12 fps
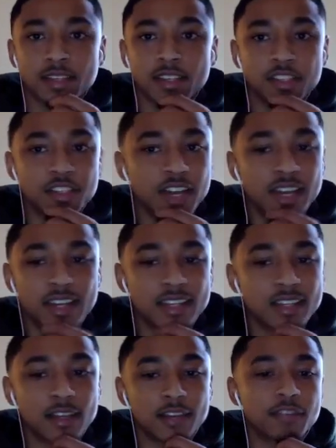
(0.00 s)
You got
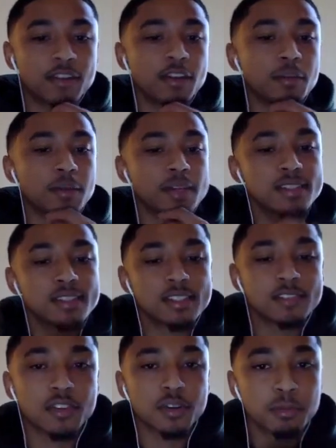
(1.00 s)
any like final
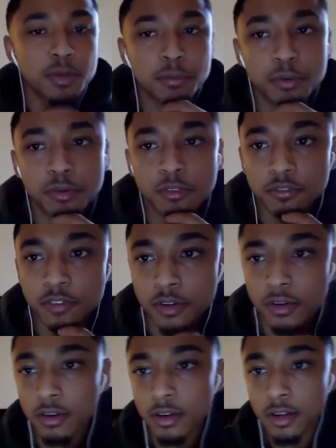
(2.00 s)
messages for the people
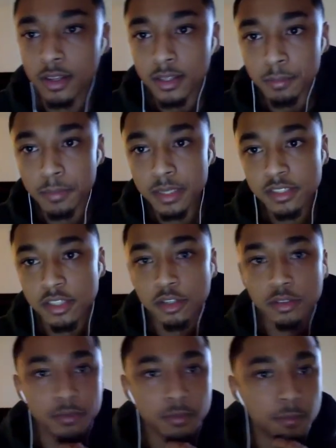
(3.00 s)
for the mid
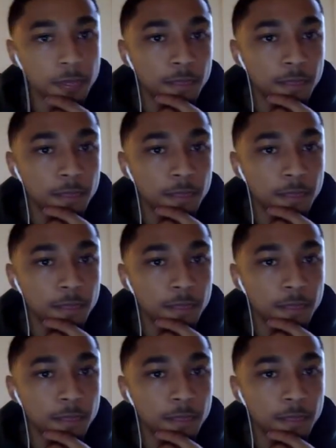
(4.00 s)
zone?